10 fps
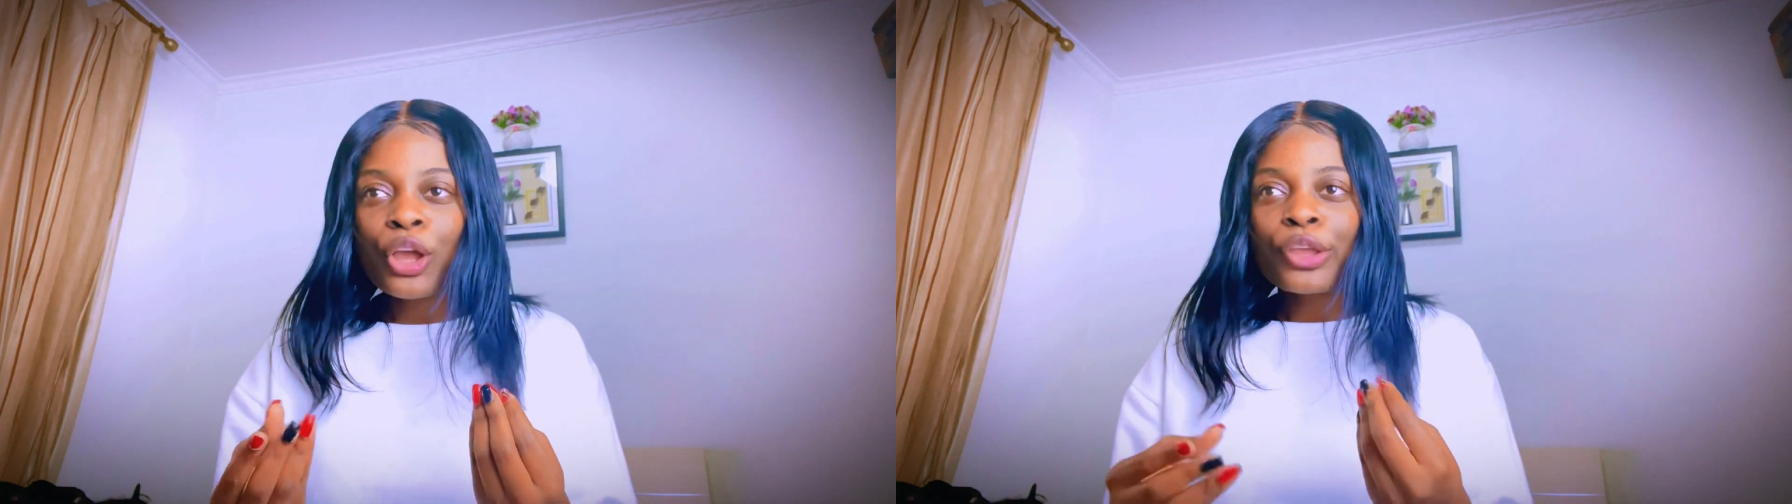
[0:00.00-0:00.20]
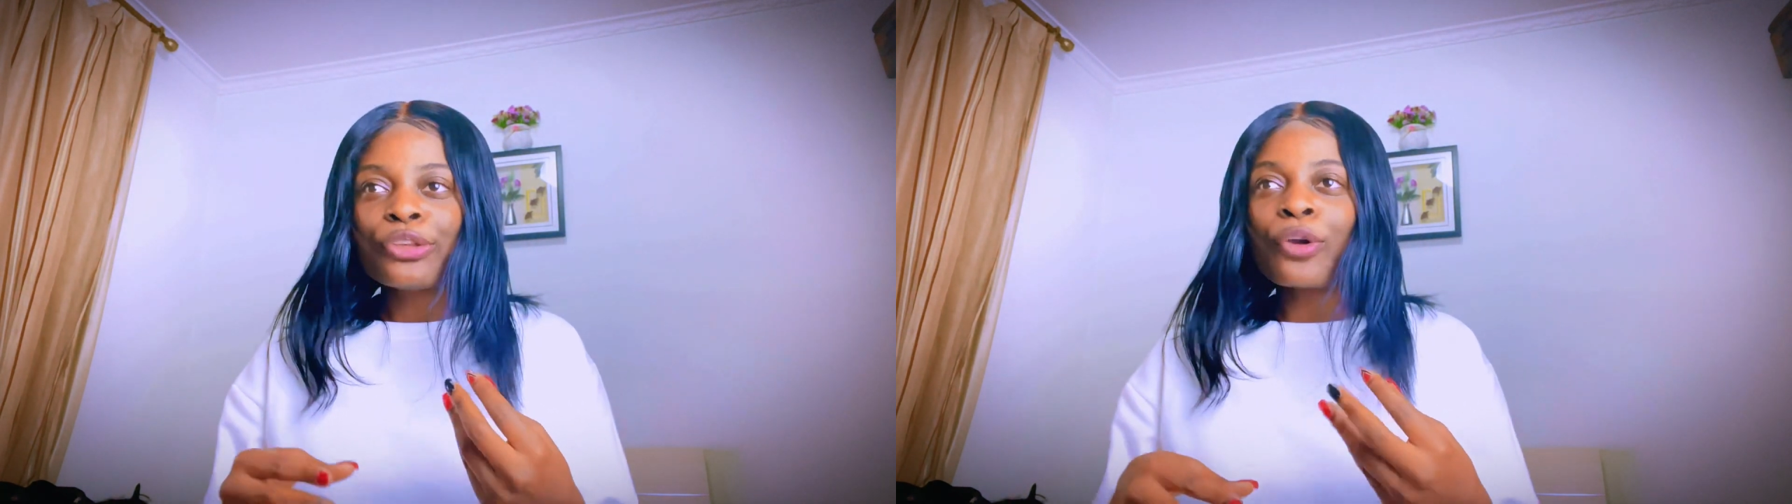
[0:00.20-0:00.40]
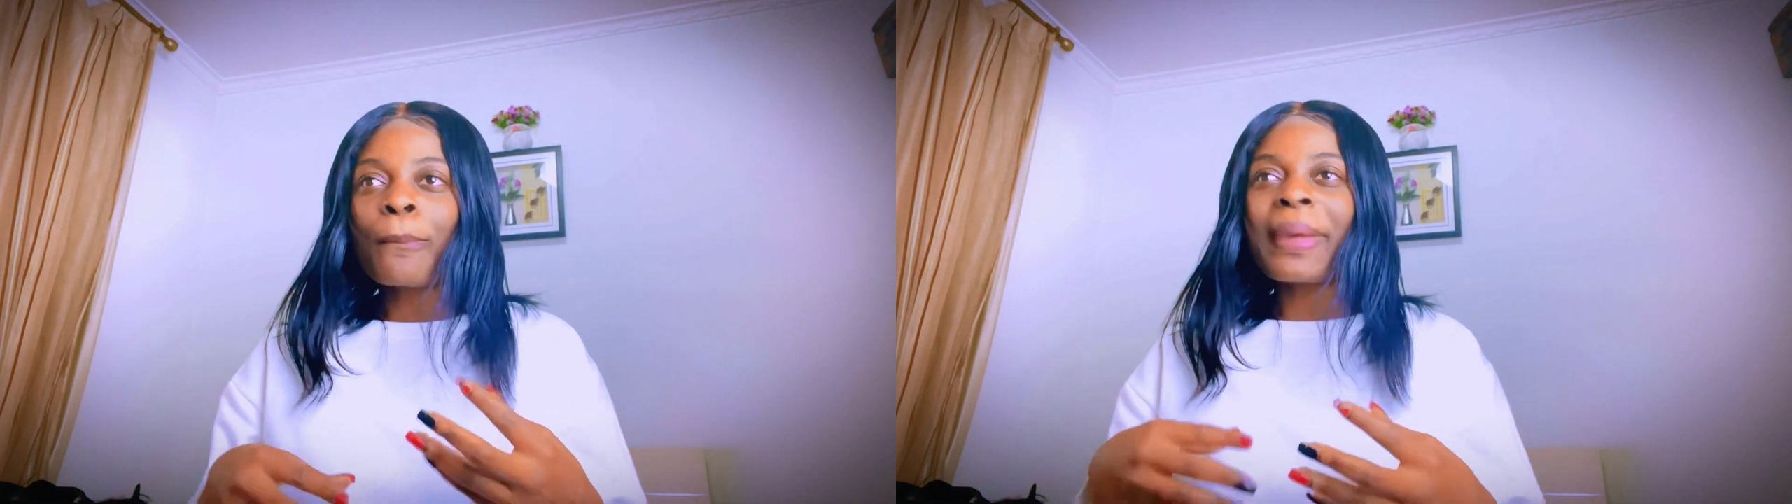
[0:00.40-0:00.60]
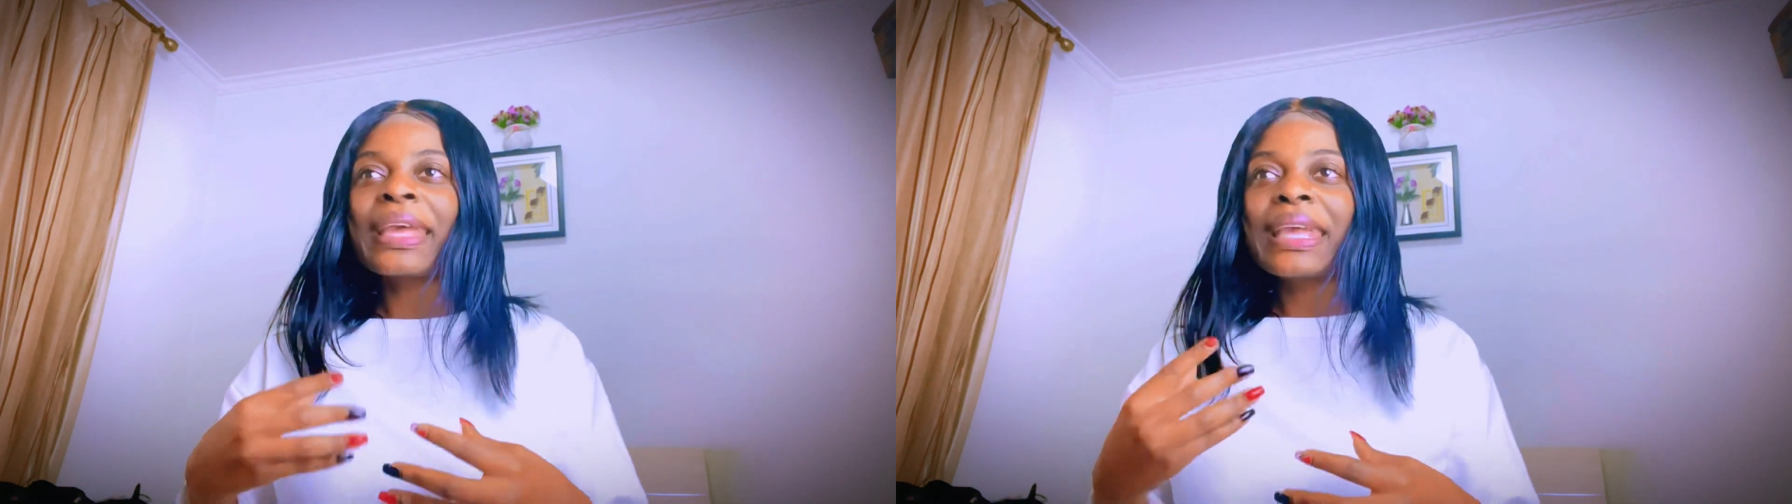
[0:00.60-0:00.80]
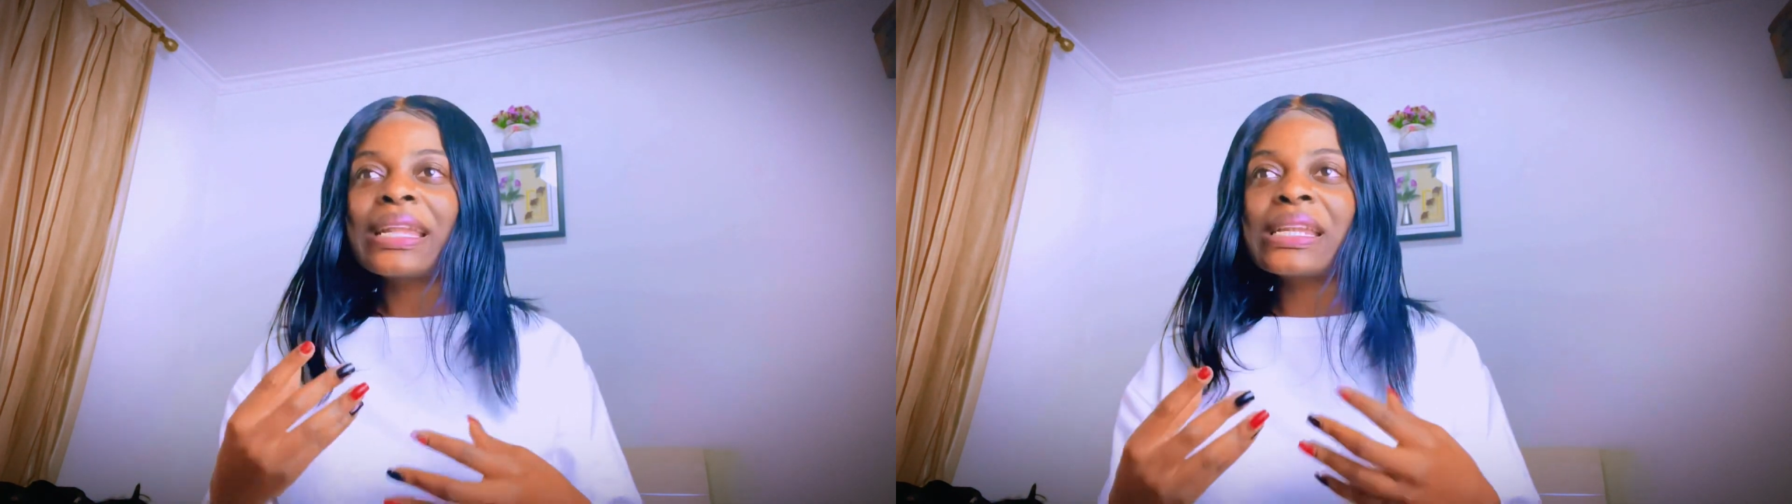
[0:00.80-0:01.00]
You're
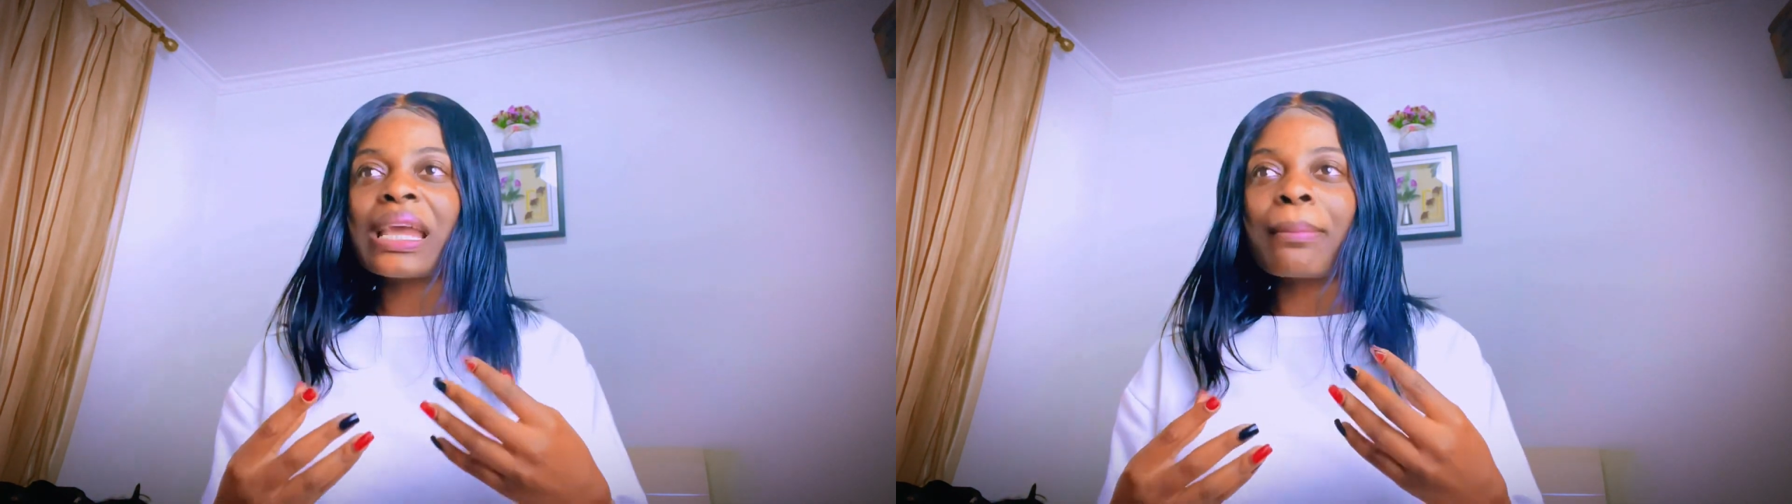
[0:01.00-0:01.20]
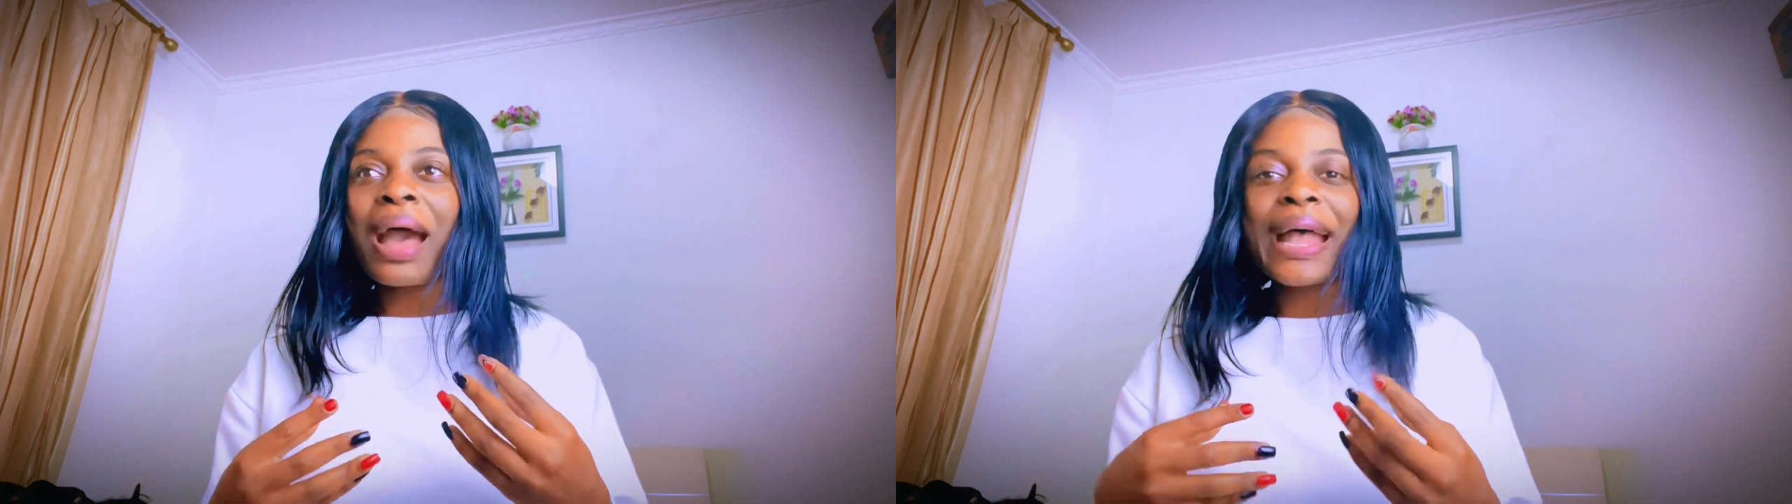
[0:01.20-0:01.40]
making them